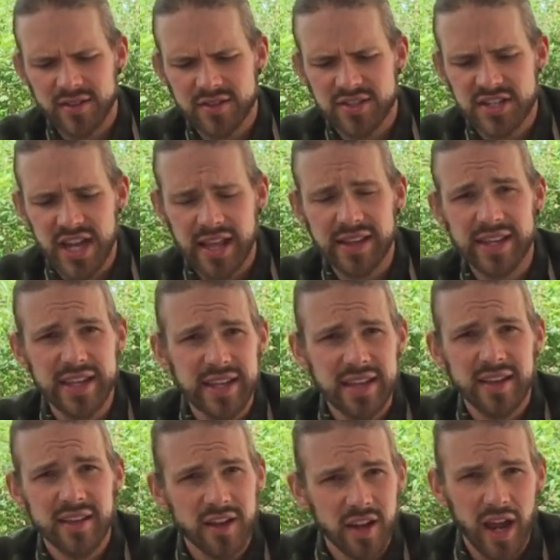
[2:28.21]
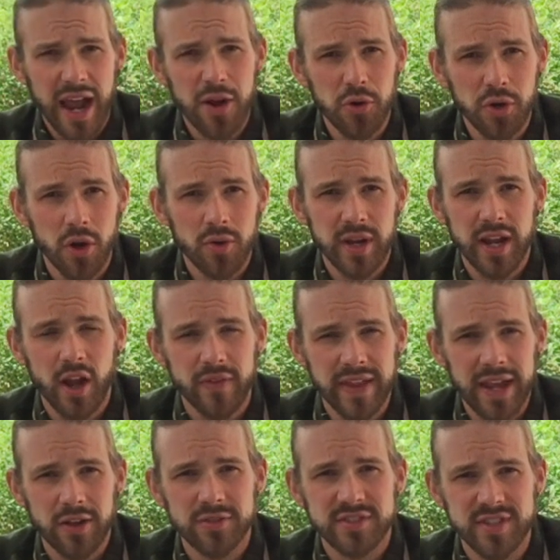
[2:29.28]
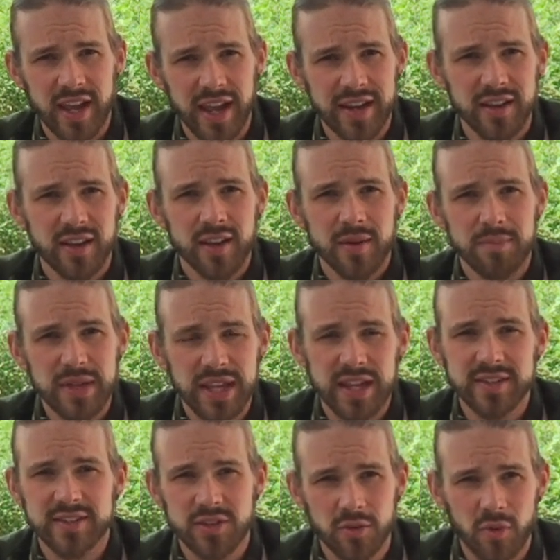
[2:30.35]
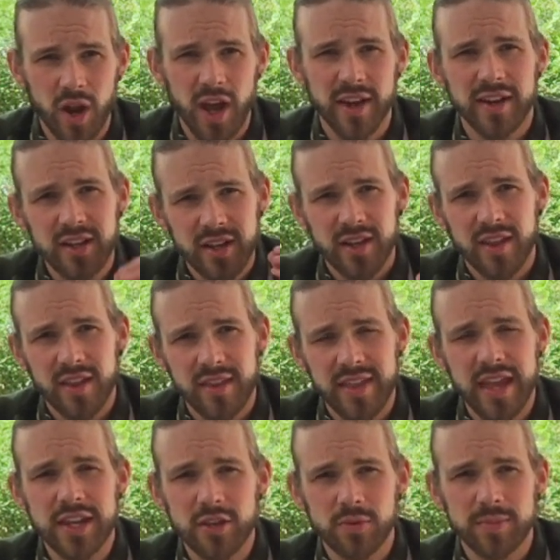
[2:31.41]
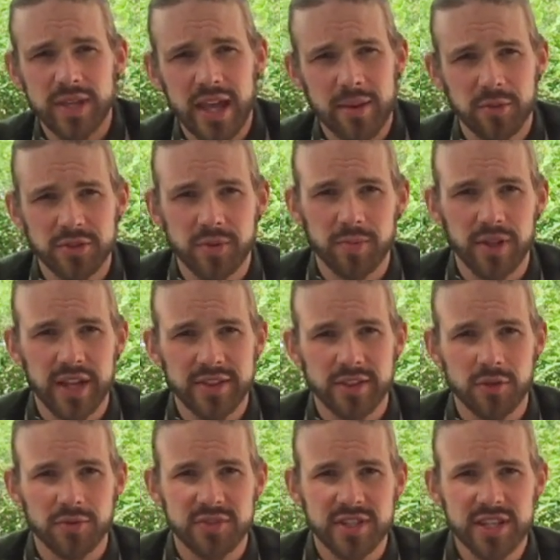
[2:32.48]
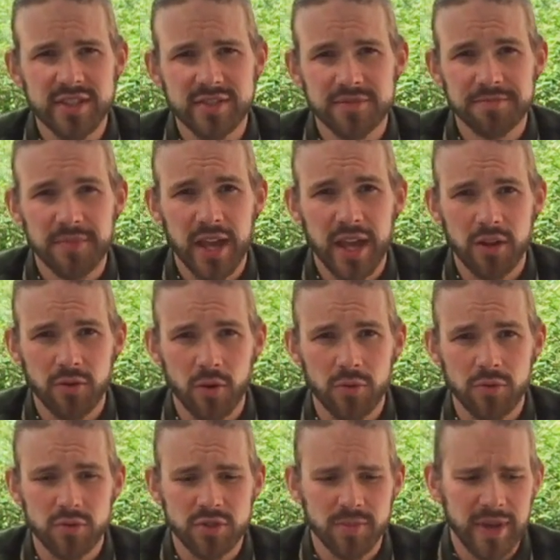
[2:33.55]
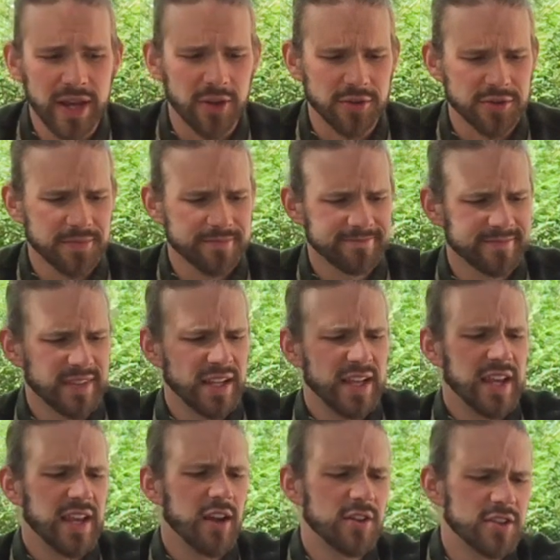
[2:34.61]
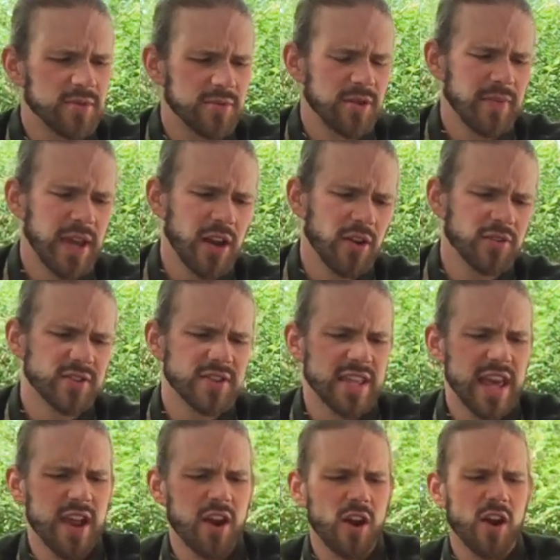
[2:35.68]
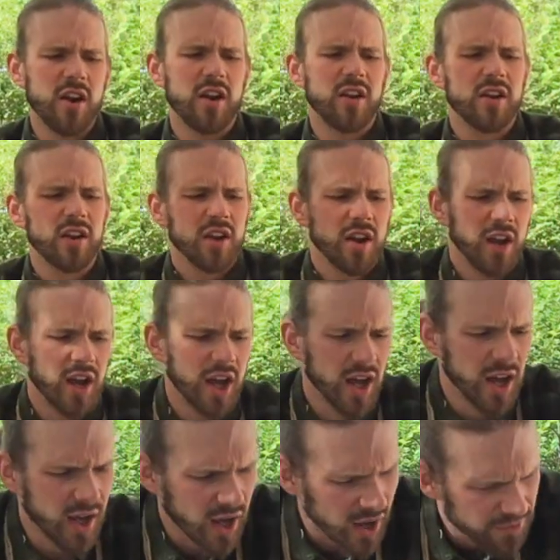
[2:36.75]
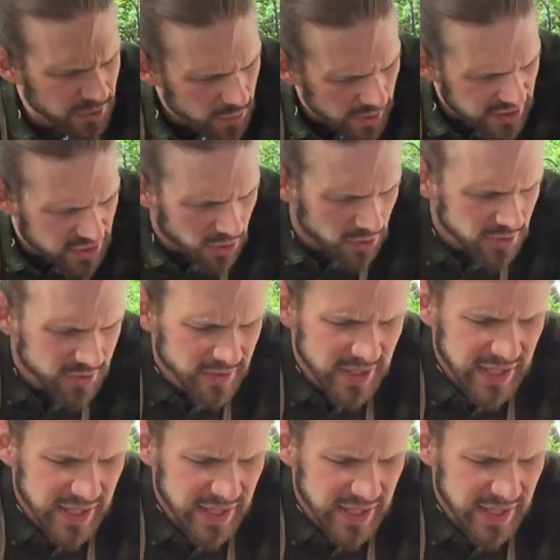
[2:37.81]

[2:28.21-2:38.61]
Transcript: jelly coating on the outside begins to rot, then you'll be able to plant those seeds and grow new tomatoes. Here's some tomatoes that are a few weeks old,